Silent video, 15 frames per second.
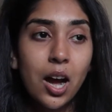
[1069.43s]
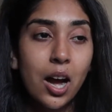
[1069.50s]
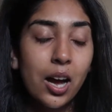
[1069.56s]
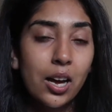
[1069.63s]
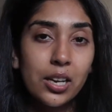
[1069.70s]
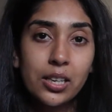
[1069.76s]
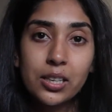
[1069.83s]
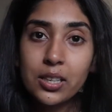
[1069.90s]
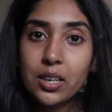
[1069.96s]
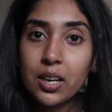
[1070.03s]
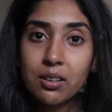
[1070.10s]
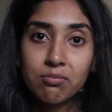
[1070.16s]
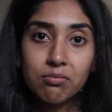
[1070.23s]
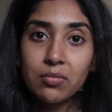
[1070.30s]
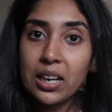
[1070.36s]
I
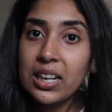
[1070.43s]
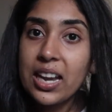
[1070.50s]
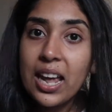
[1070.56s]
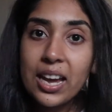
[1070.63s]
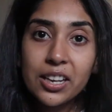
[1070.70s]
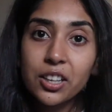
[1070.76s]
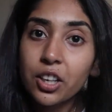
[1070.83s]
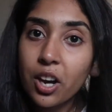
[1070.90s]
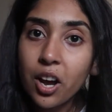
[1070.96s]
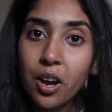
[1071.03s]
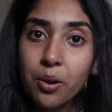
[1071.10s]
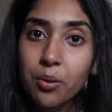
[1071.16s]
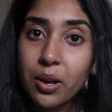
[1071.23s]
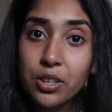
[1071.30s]
let it go.